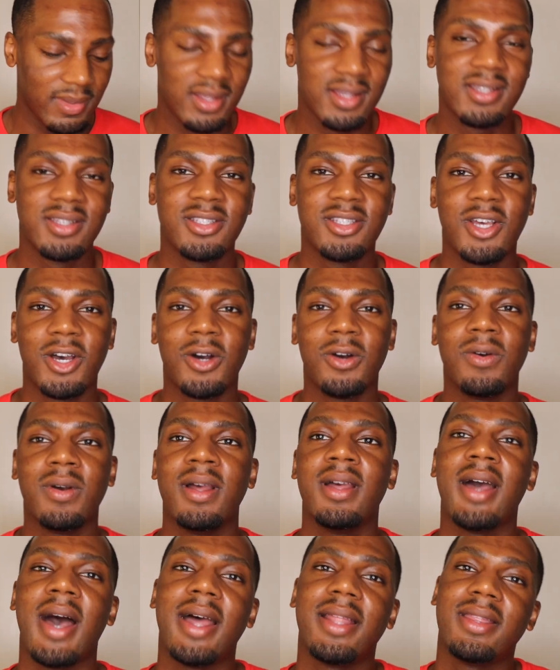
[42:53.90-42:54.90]
So
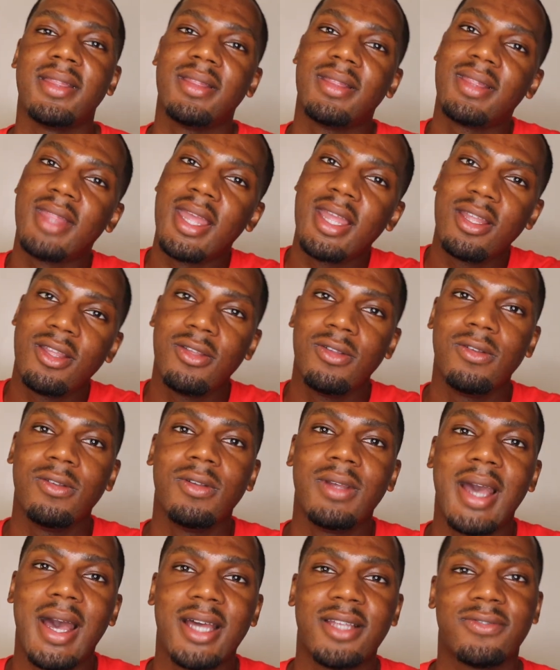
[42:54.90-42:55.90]
I thank
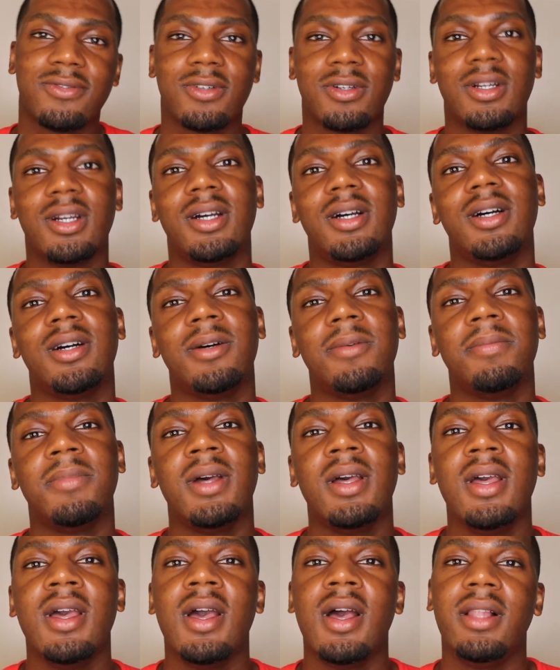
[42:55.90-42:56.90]
you guys for
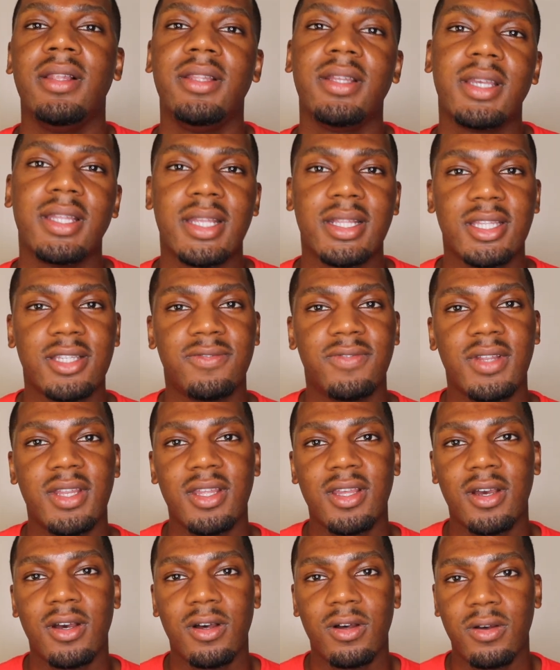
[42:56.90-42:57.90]
looking at this
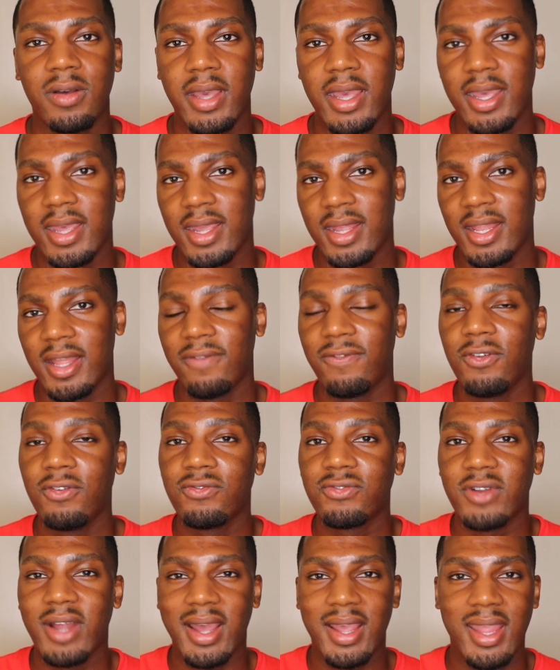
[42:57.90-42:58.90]
video, and if
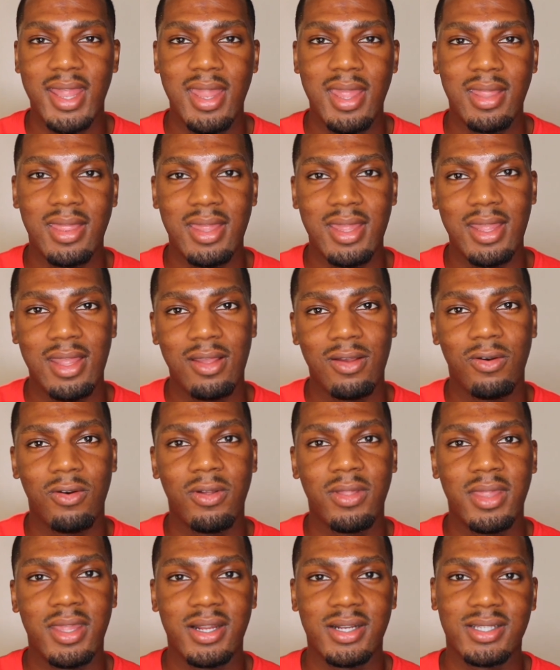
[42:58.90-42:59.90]
you've tried anything
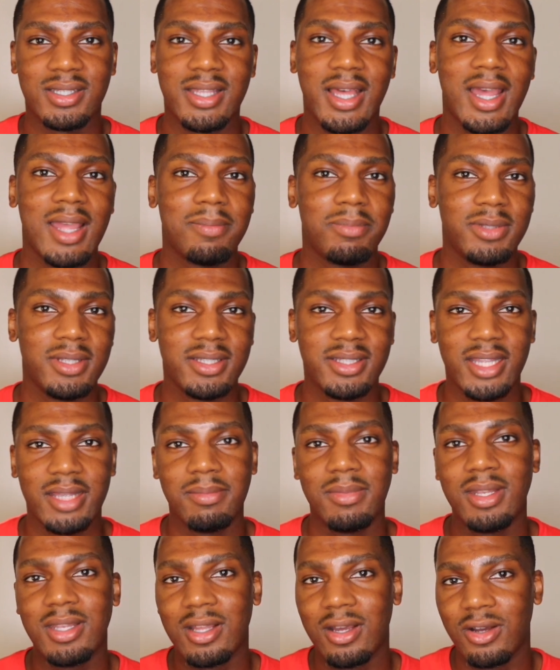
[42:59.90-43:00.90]
on their site, please
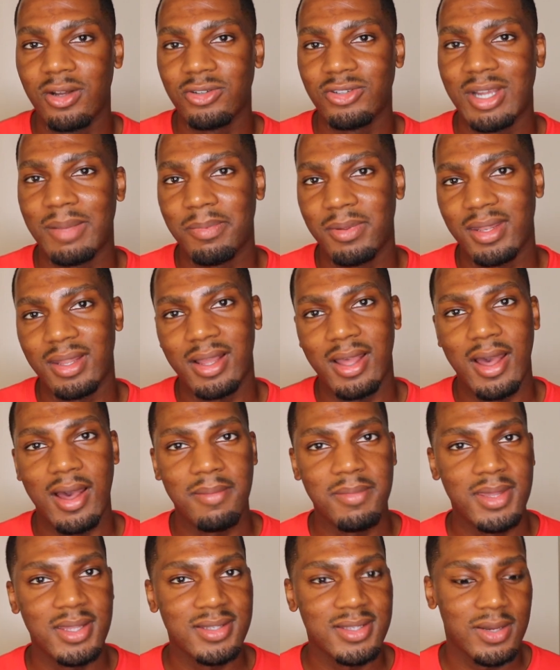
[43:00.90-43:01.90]
let me know. Drop in the
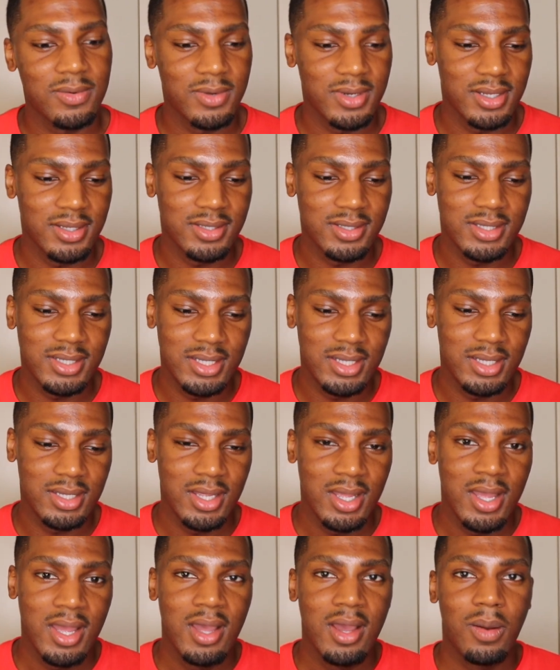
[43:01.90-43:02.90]
comments. I want to
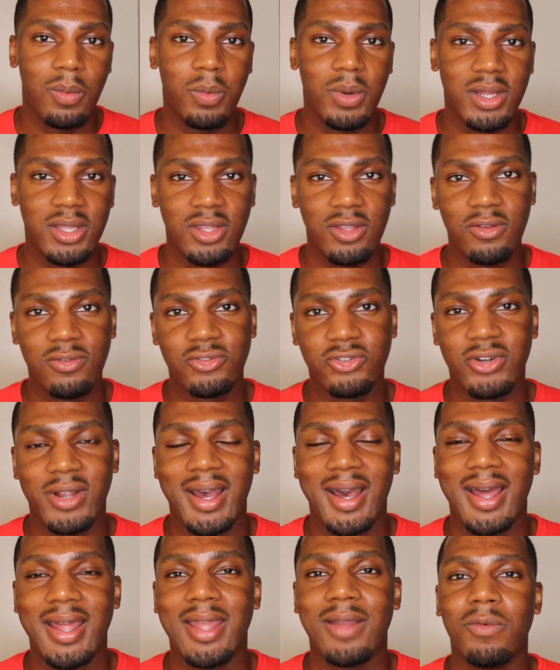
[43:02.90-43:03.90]
see what you've
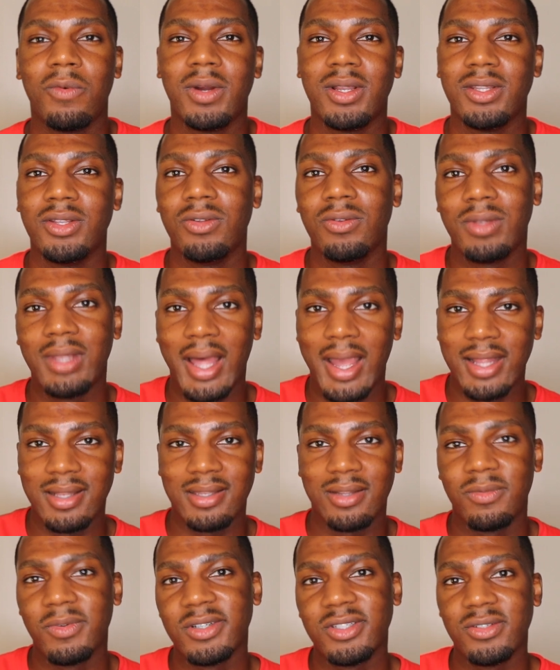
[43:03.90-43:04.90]
tried what you
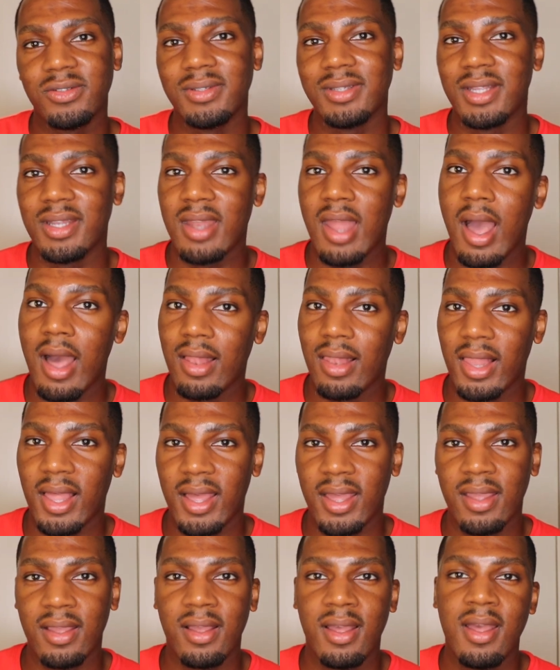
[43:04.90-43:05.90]
liked and what you did not
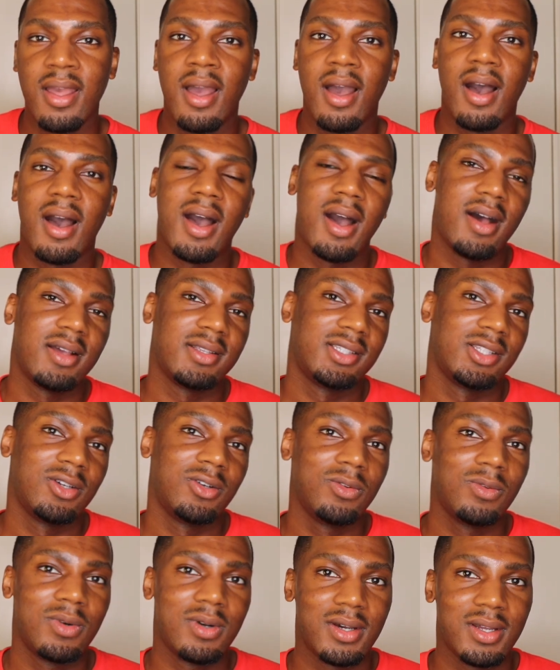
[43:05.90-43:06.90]
like. I
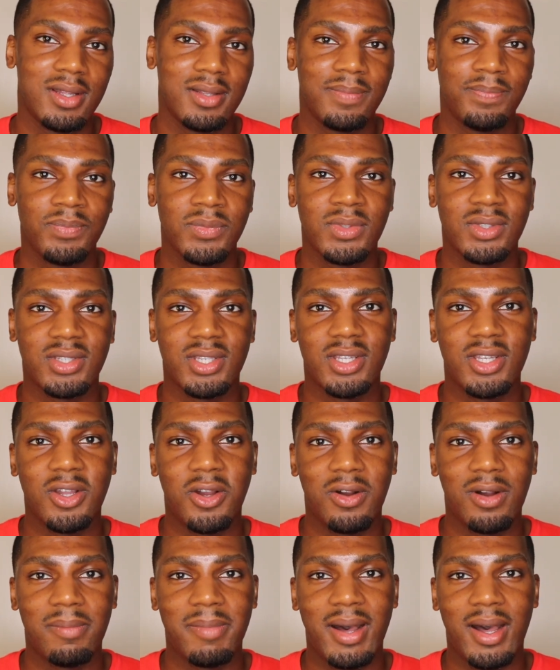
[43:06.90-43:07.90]
also want to
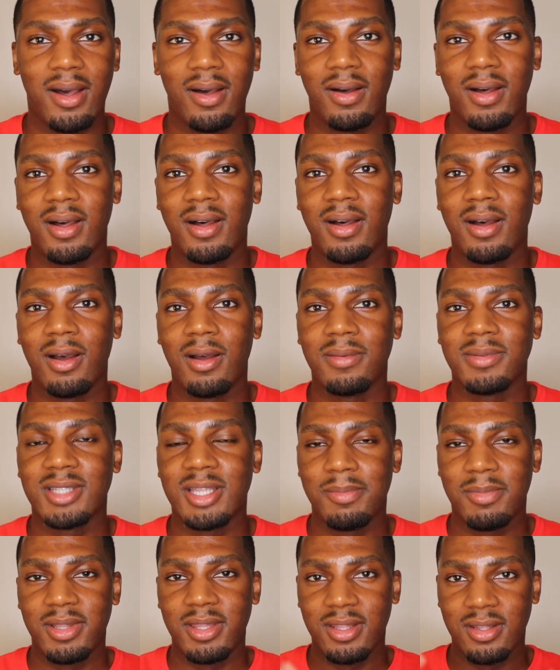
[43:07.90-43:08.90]
know about
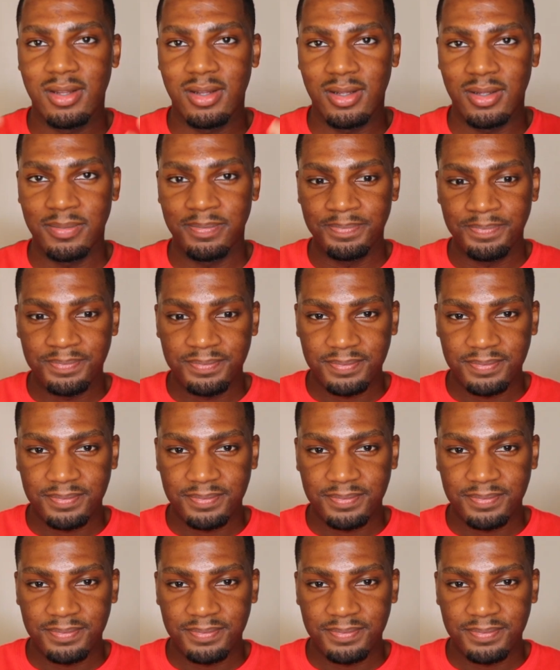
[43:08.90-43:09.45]
some of the,